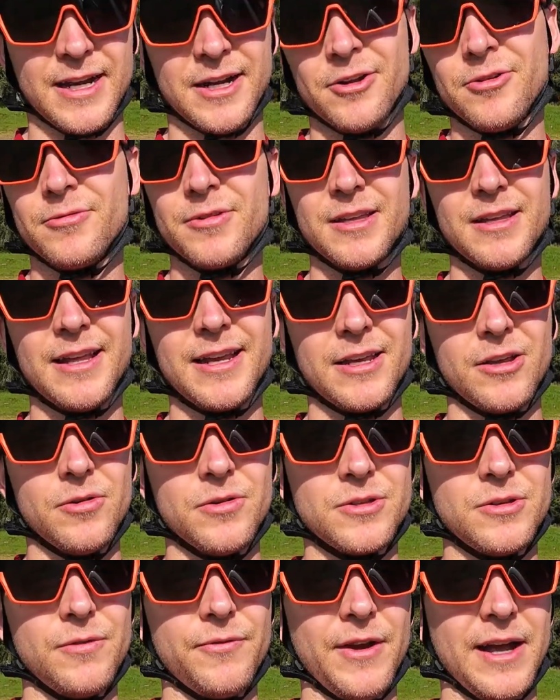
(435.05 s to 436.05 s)
I don't really like
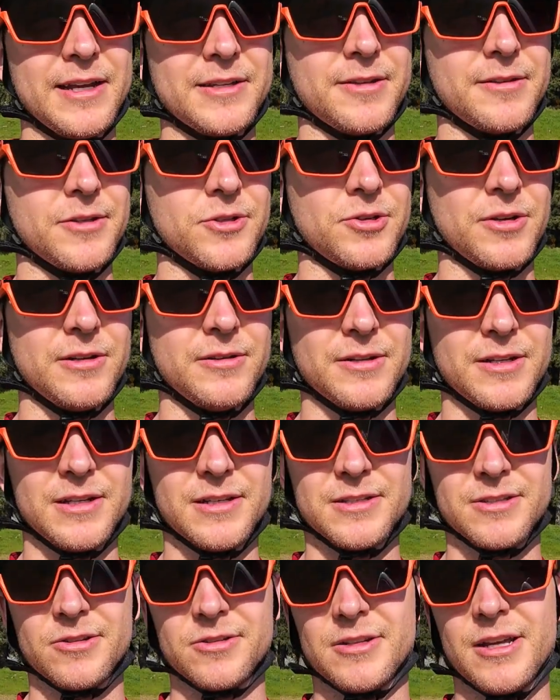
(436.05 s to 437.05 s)
going too fast on the trail
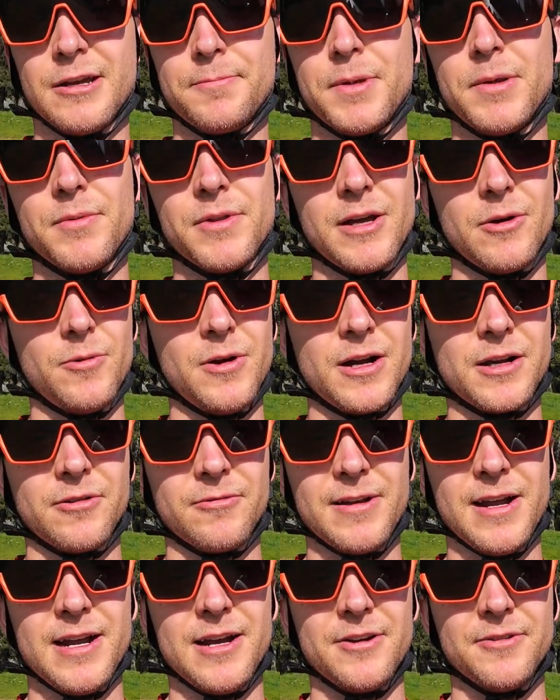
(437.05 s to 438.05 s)
because there's a lot of people that walk
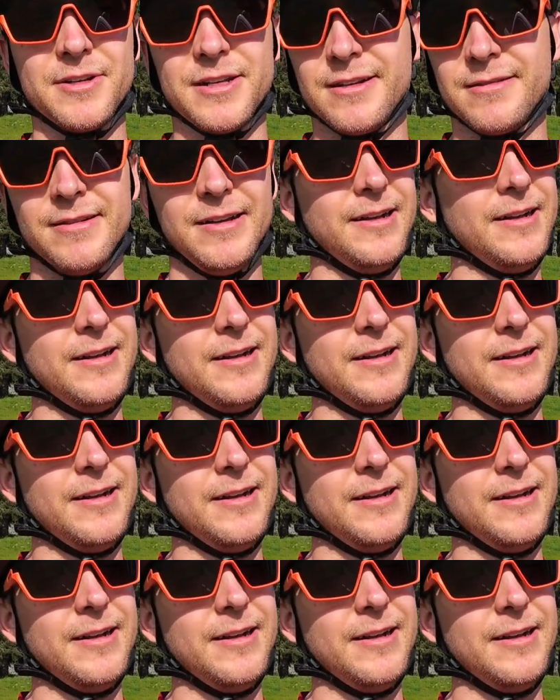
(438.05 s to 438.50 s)
around and